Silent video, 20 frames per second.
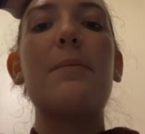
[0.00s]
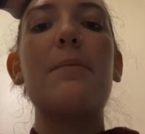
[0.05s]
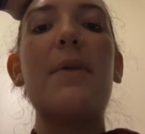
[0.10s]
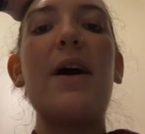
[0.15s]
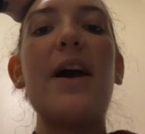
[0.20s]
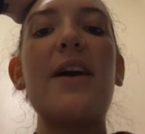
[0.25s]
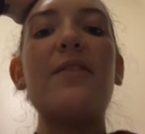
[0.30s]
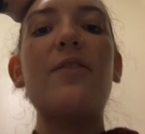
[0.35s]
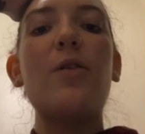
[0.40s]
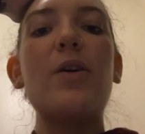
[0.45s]

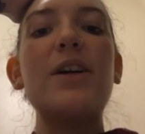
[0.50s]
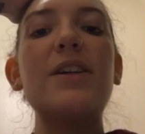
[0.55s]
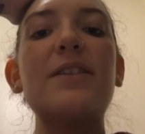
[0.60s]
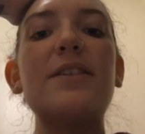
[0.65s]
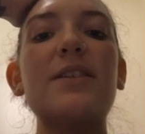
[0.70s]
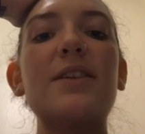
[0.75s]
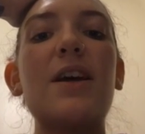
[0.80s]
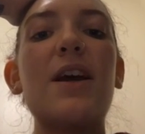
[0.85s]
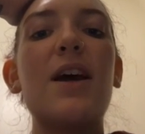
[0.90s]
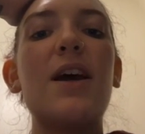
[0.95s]
My voice
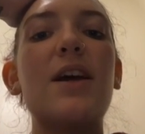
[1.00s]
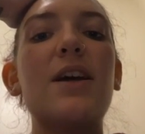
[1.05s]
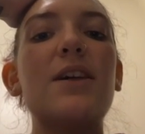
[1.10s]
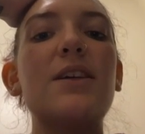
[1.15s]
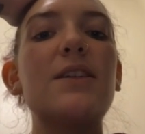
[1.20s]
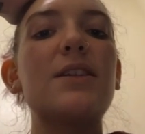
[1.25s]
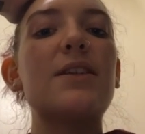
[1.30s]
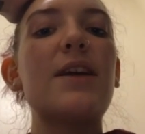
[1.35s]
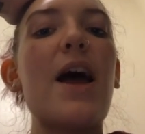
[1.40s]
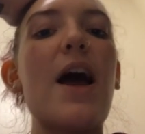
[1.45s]

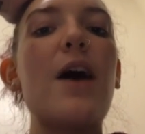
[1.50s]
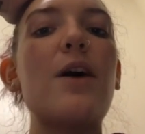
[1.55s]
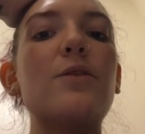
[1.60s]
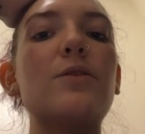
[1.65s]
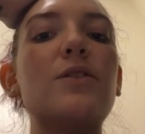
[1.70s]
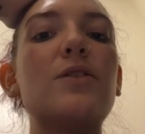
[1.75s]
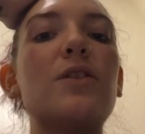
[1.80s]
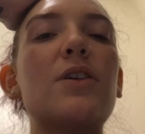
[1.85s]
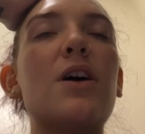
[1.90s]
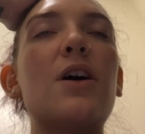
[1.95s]

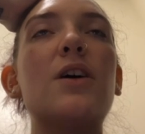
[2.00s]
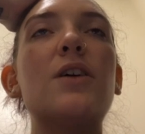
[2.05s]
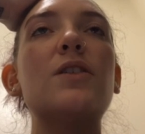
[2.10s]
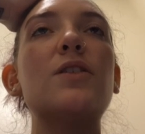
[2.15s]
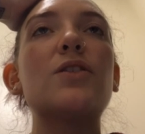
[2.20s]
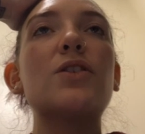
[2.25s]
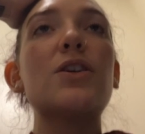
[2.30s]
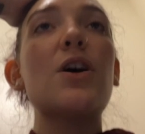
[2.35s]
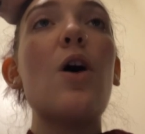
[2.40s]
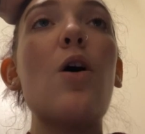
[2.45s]
sounds
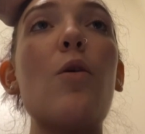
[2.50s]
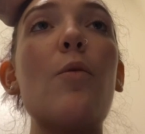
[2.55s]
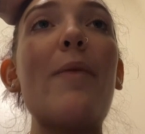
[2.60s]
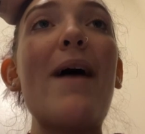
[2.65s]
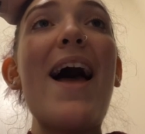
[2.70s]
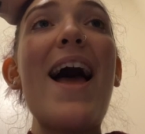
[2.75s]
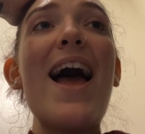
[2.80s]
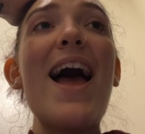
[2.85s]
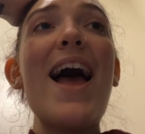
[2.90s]
so bad.